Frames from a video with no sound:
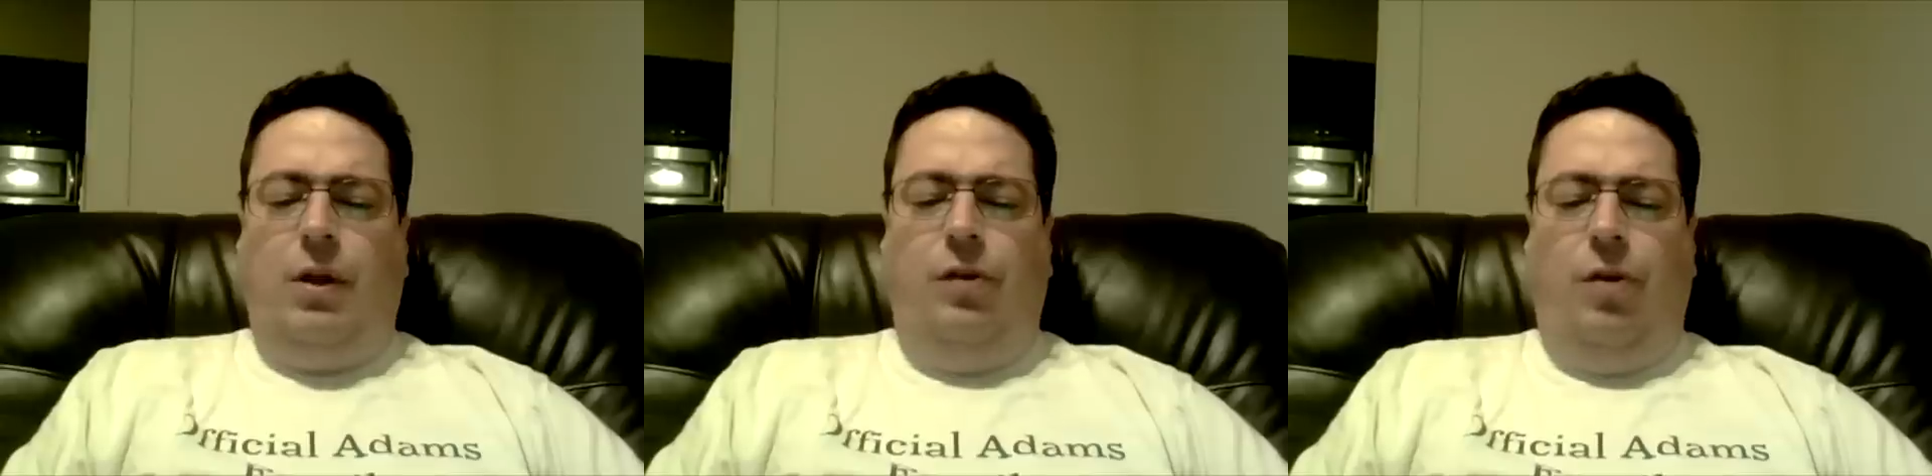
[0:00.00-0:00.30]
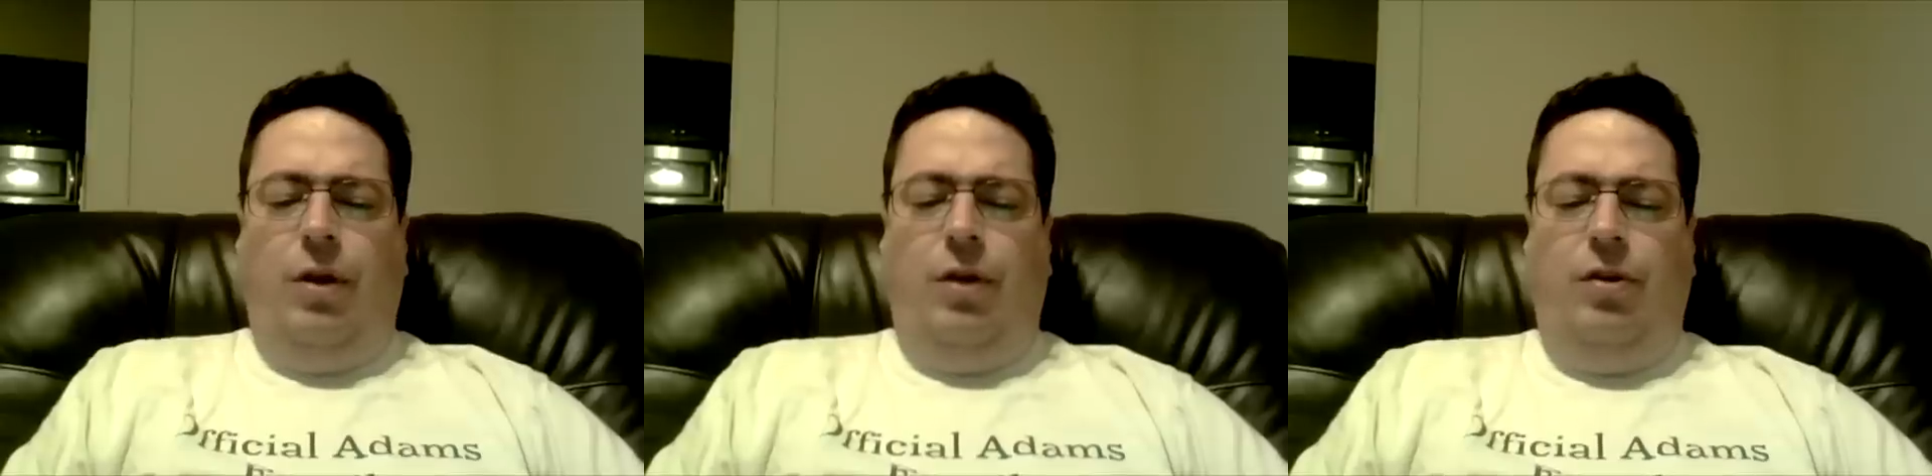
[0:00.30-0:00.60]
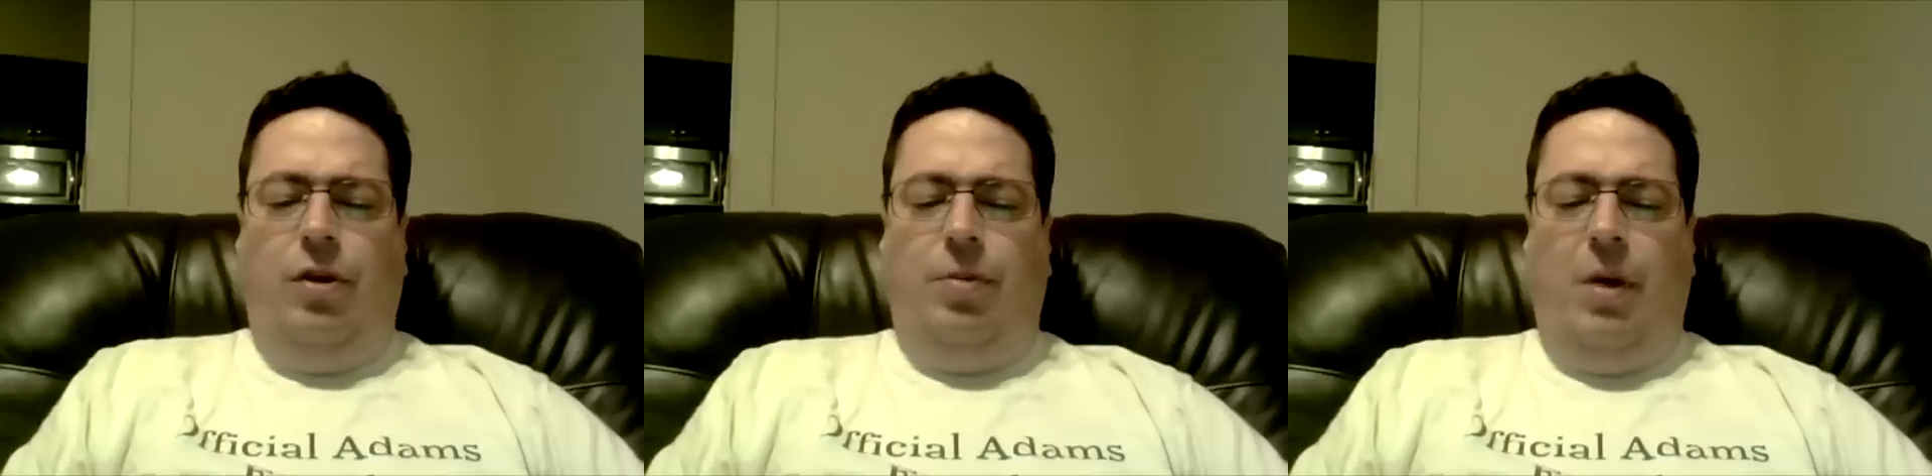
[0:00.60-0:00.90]
so I
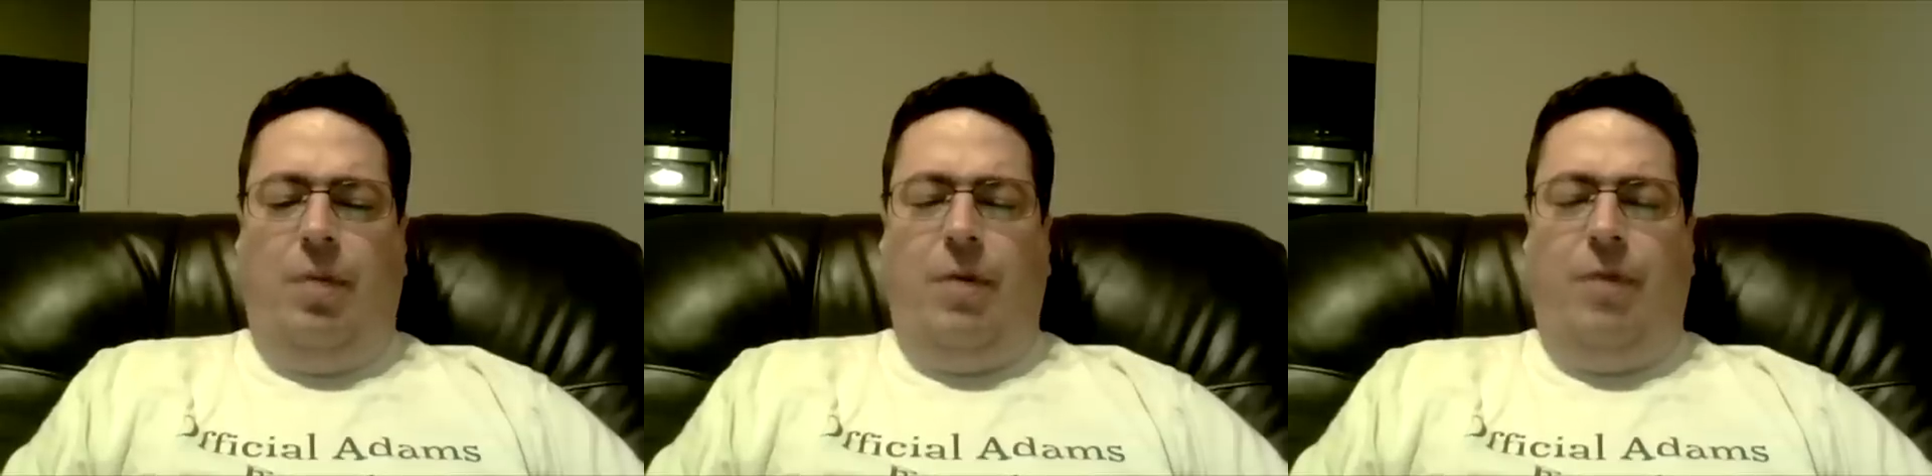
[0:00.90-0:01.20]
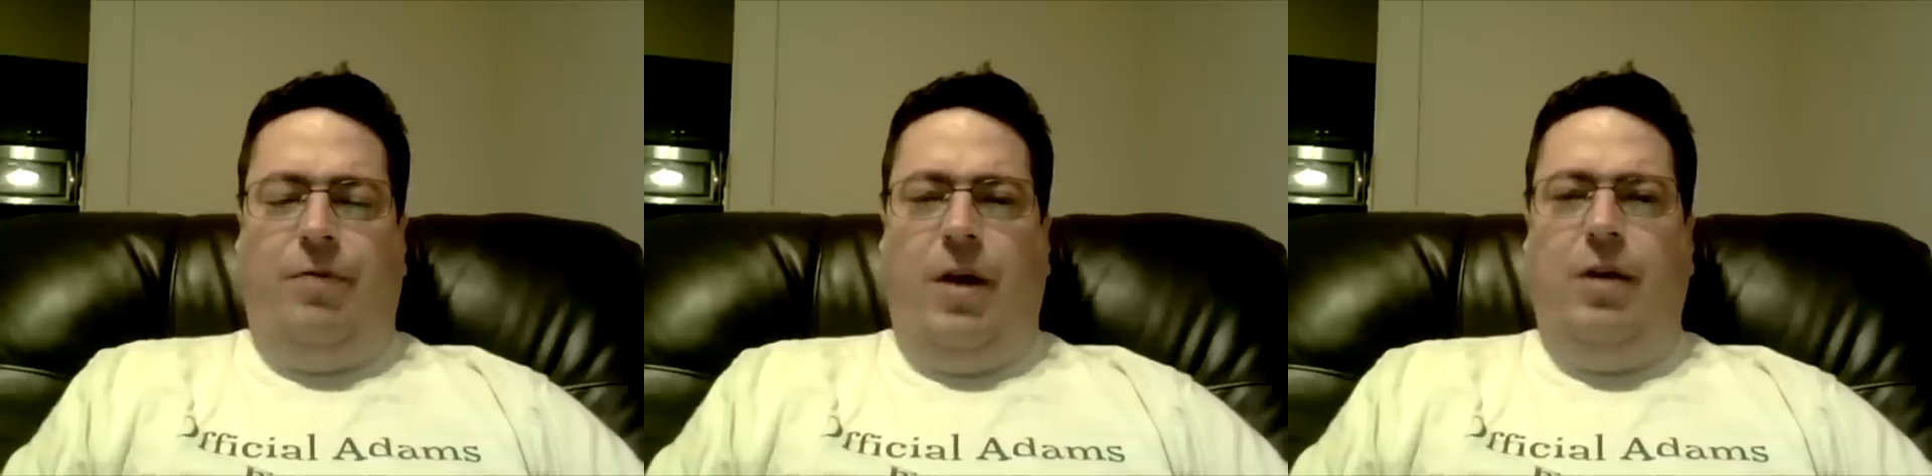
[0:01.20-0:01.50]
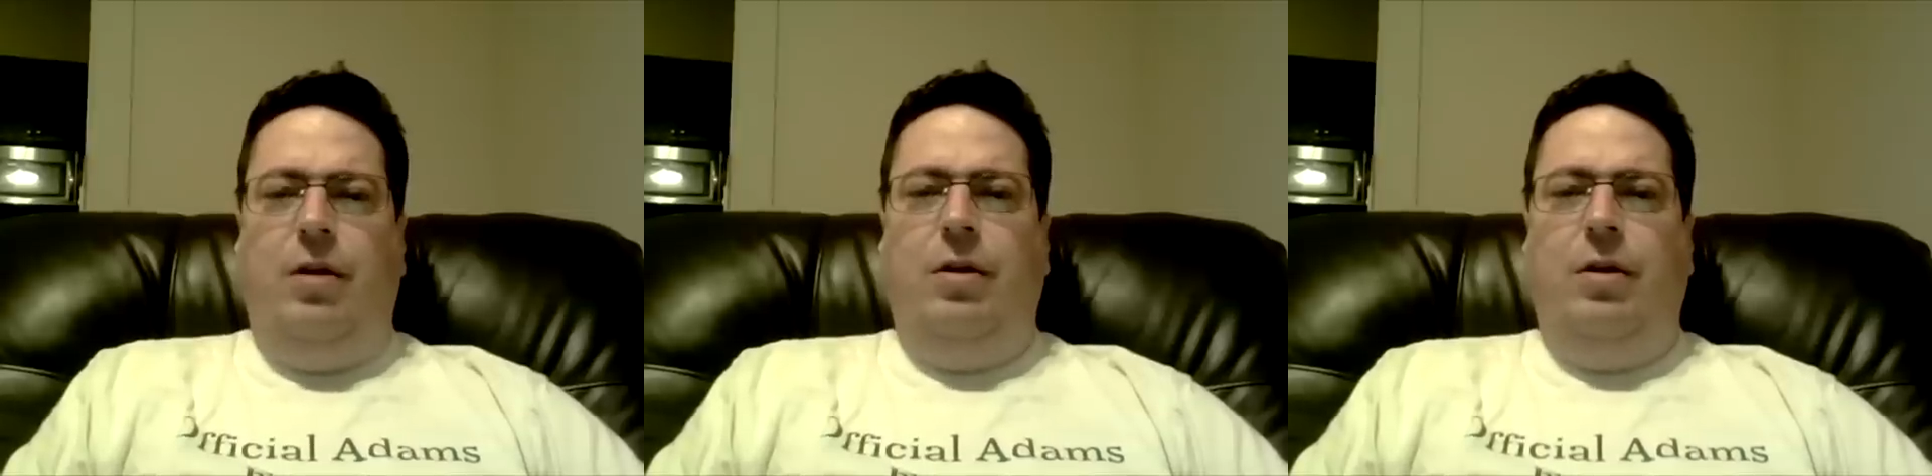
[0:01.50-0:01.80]
took my
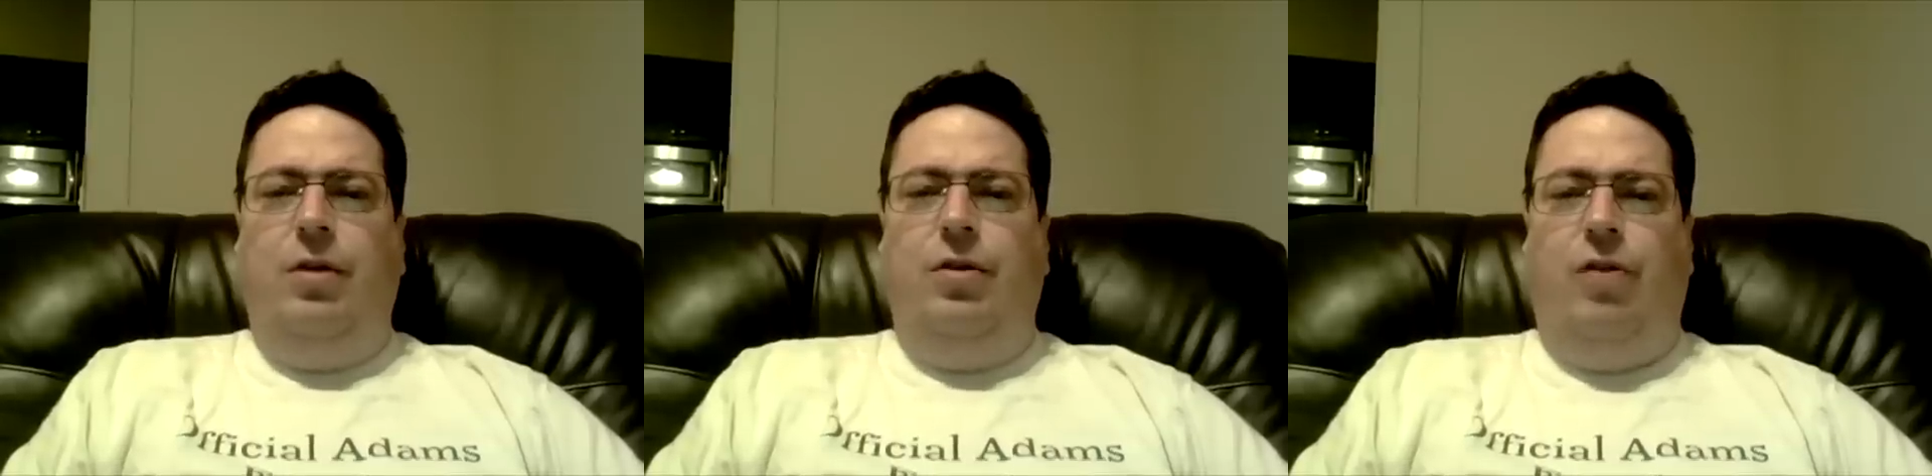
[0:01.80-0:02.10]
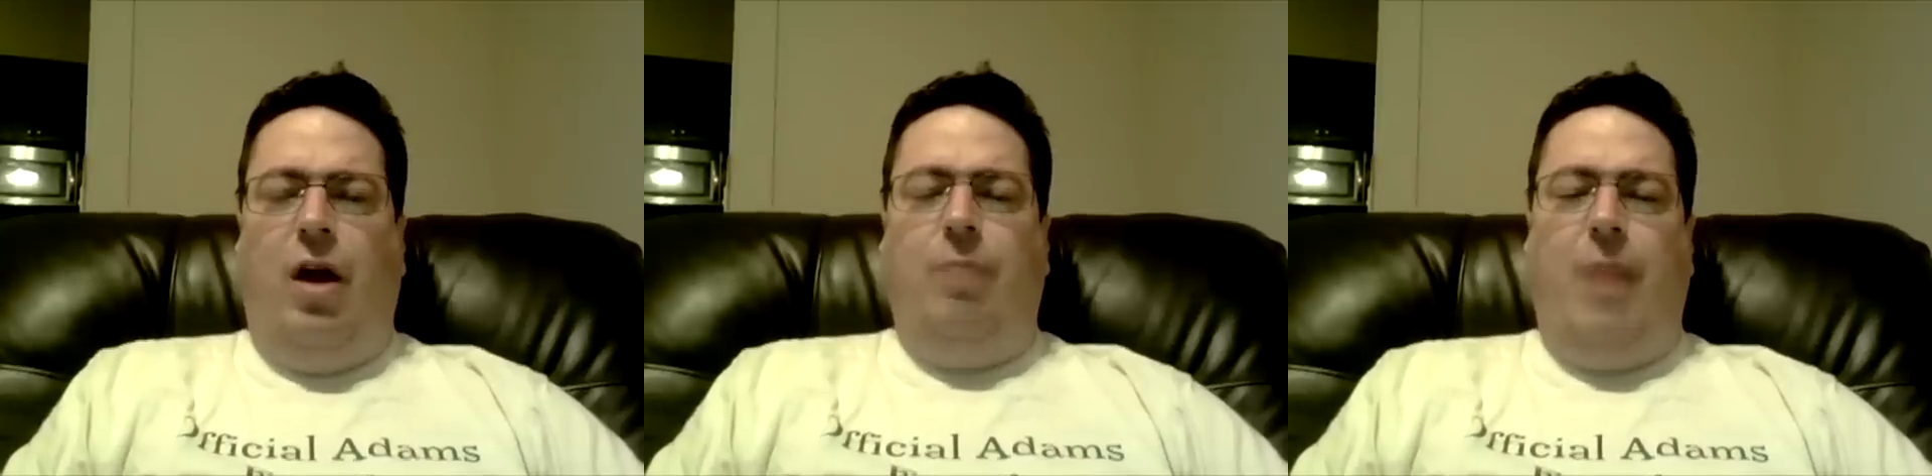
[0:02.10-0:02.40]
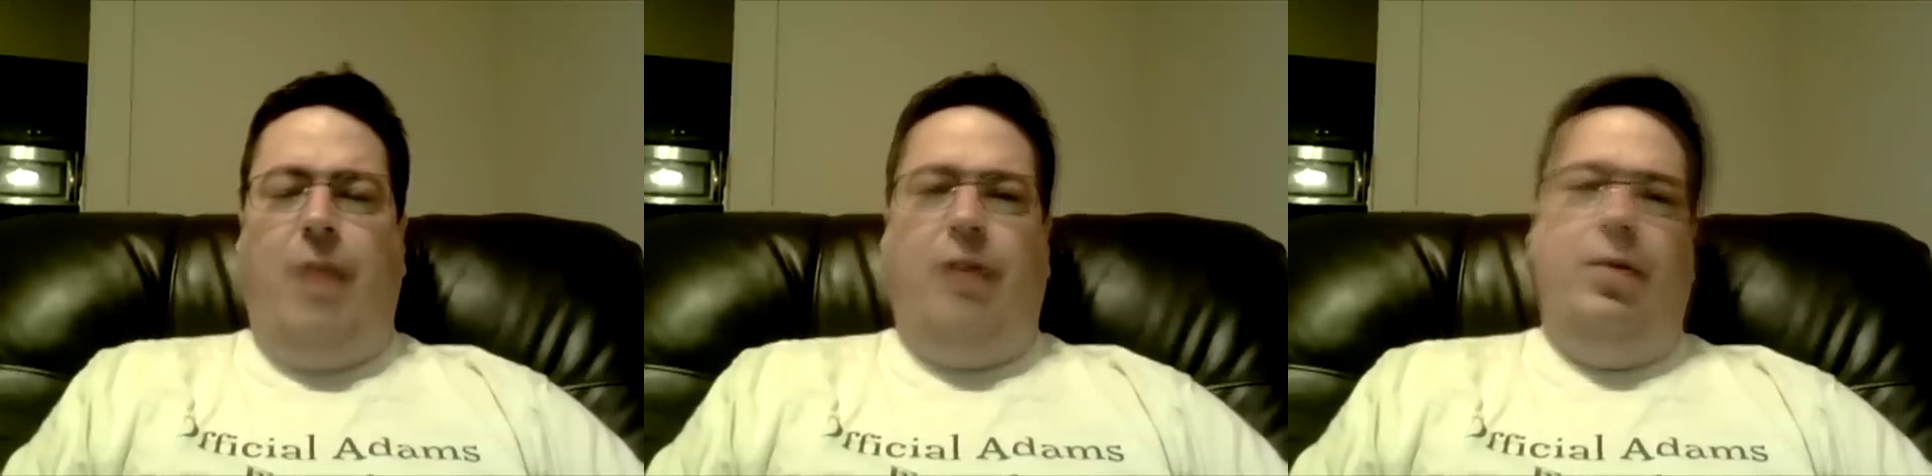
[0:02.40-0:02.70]
friend
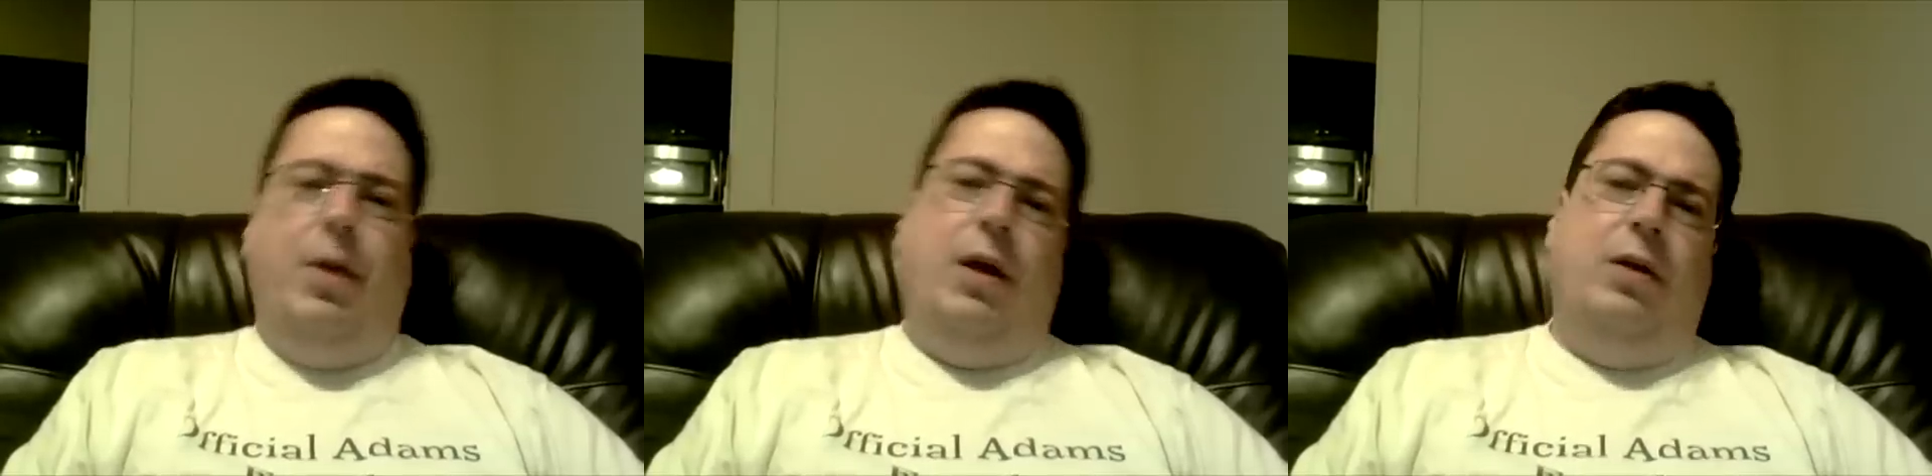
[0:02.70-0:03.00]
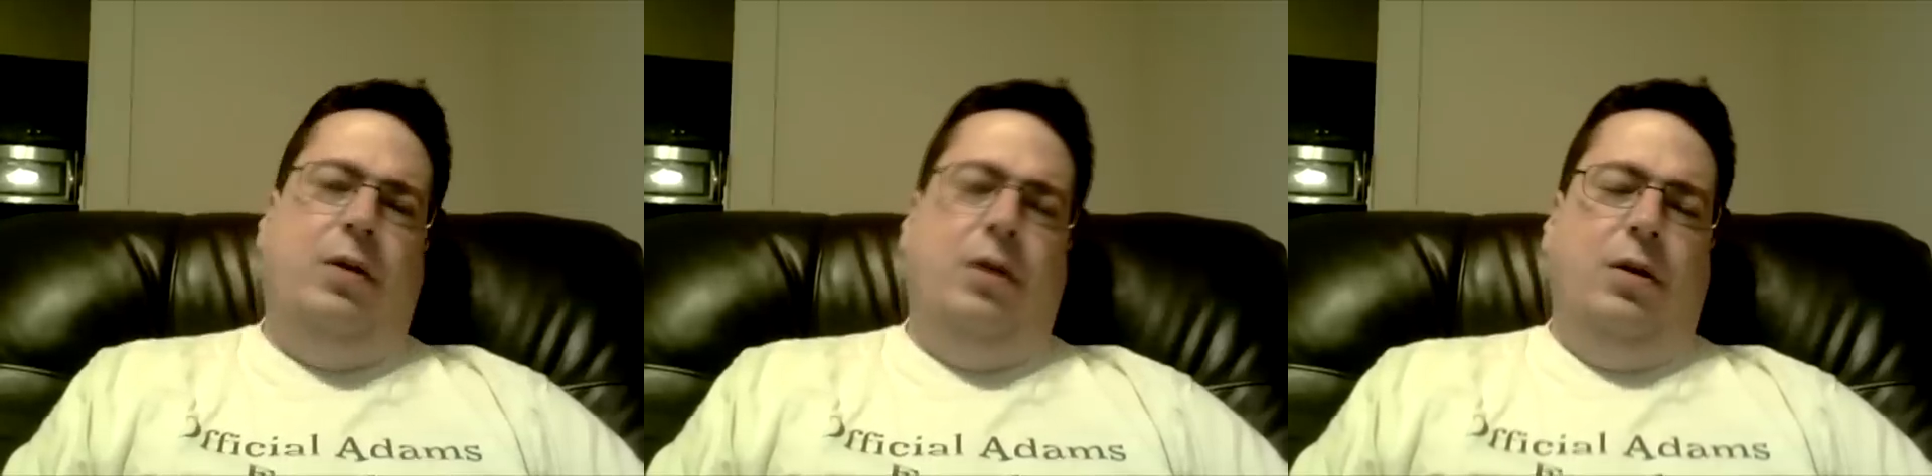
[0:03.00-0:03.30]
John back to my